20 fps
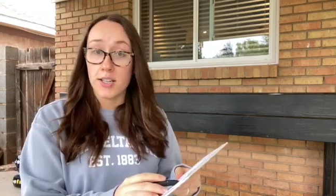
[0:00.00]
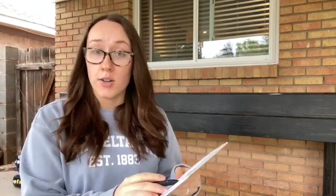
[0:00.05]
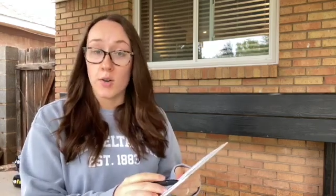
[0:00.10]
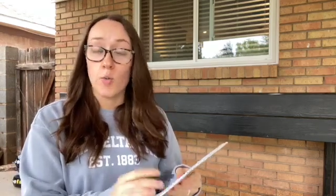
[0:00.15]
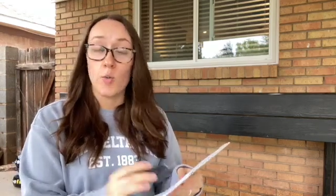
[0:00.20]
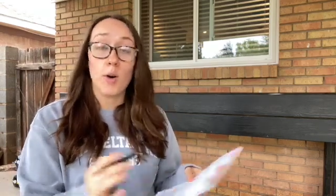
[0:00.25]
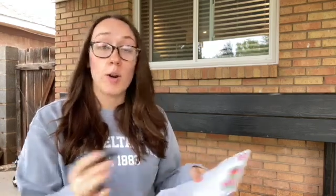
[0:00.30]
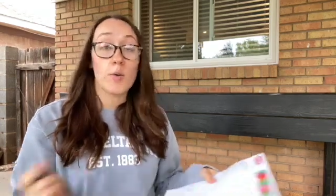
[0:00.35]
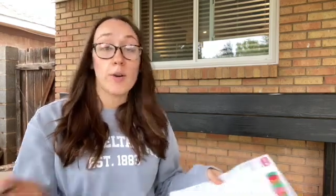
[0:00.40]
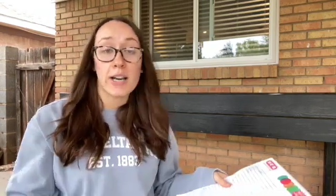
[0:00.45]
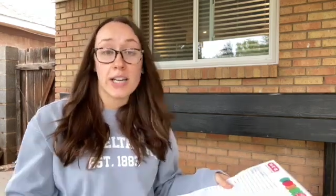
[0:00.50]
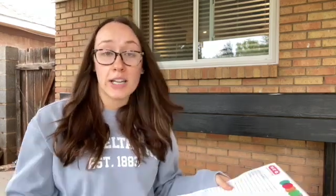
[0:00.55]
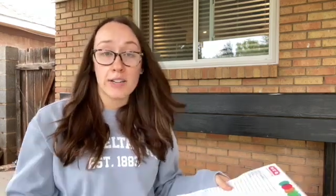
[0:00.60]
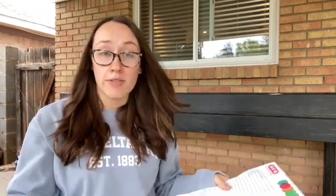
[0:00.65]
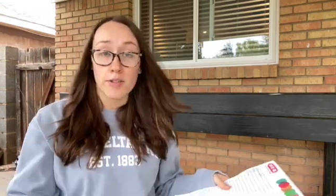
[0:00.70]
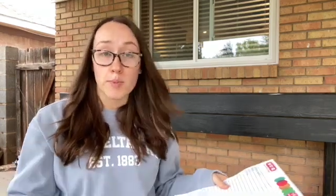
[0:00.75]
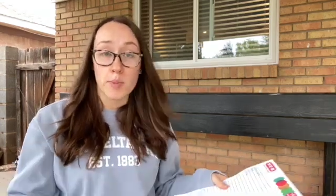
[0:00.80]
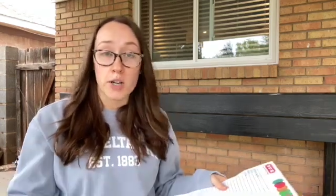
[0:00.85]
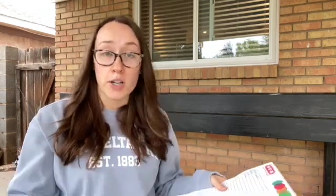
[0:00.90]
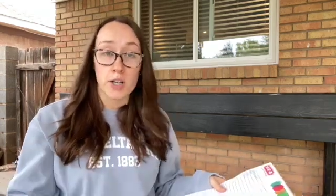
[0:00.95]
What do I need
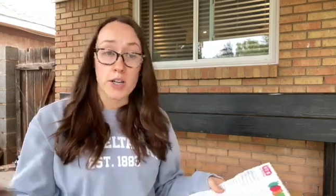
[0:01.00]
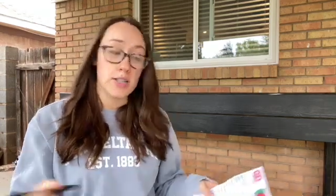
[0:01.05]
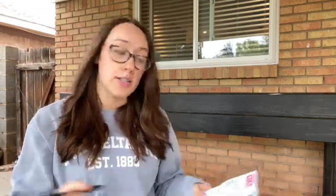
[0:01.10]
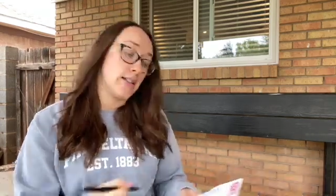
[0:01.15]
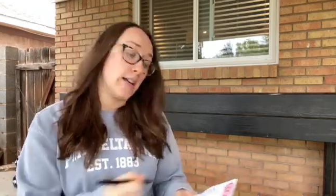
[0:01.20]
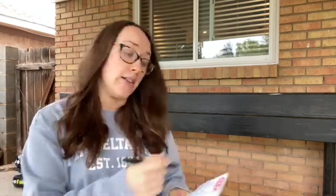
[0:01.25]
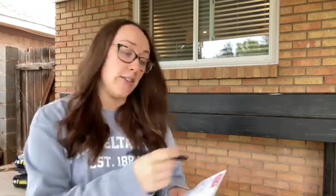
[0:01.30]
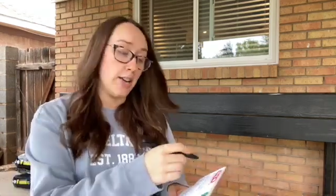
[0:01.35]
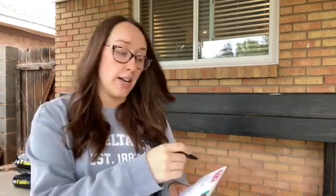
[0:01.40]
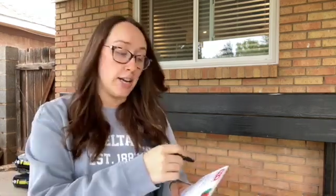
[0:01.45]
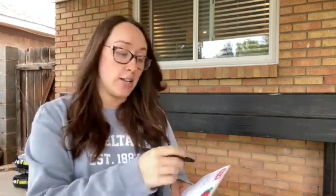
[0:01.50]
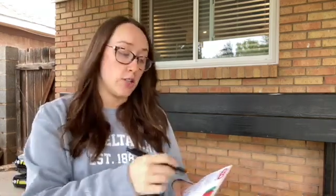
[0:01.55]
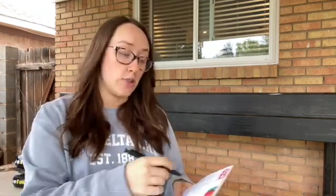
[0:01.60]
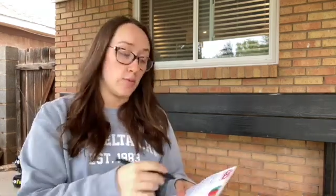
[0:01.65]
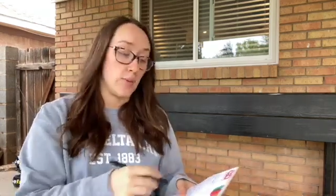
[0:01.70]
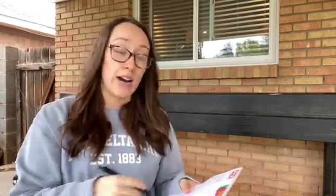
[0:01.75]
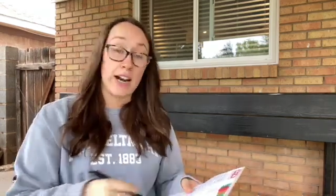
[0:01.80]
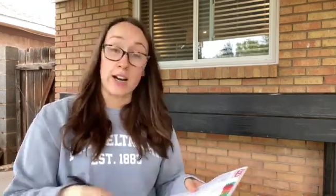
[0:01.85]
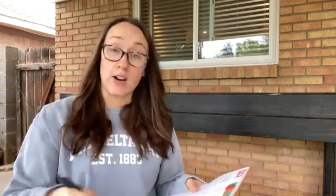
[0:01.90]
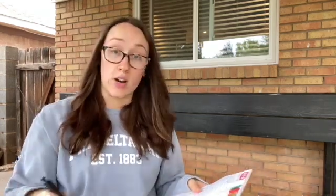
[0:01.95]
for burgers? And then I just
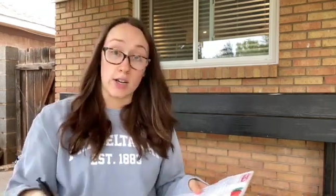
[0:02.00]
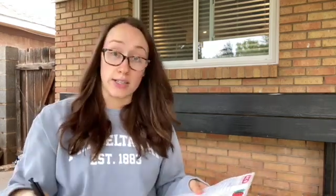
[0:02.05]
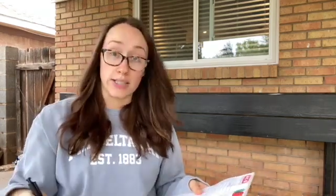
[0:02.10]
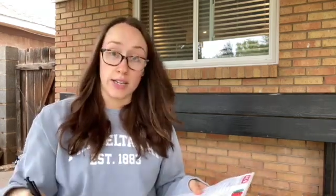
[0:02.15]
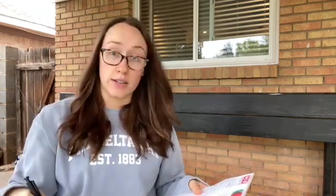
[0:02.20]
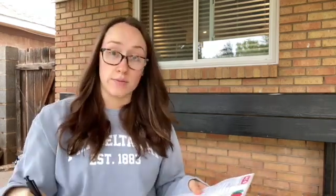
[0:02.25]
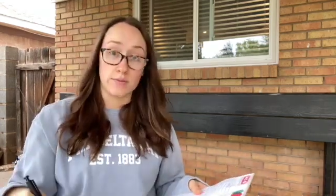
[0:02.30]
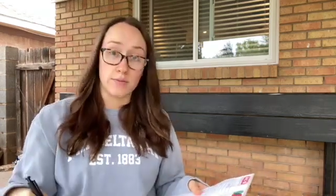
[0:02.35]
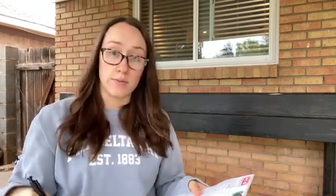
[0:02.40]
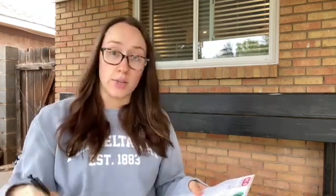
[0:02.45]
write it all down.